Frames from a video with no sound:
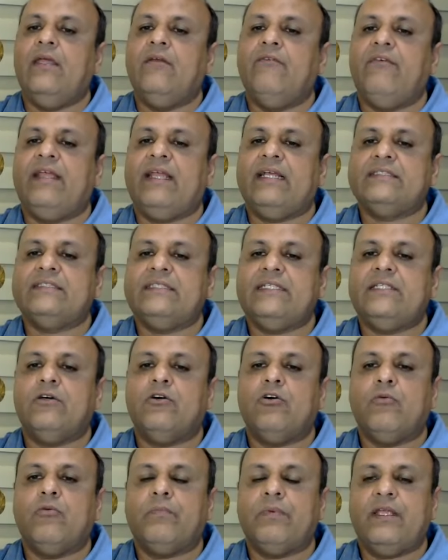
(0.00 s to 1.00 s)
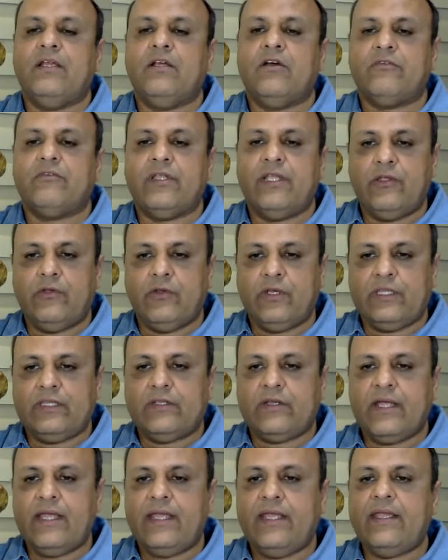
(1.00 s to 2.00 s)
We can see the opening of the
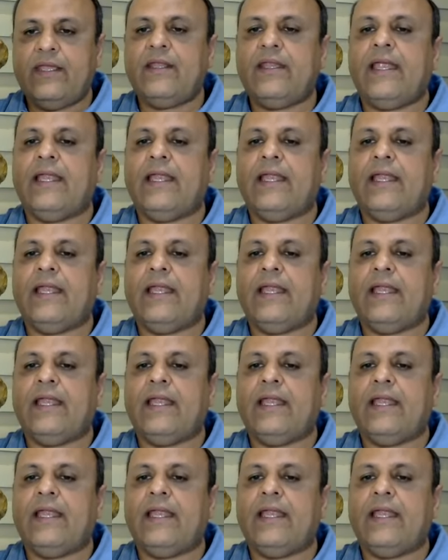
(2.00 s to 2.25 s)
urethra here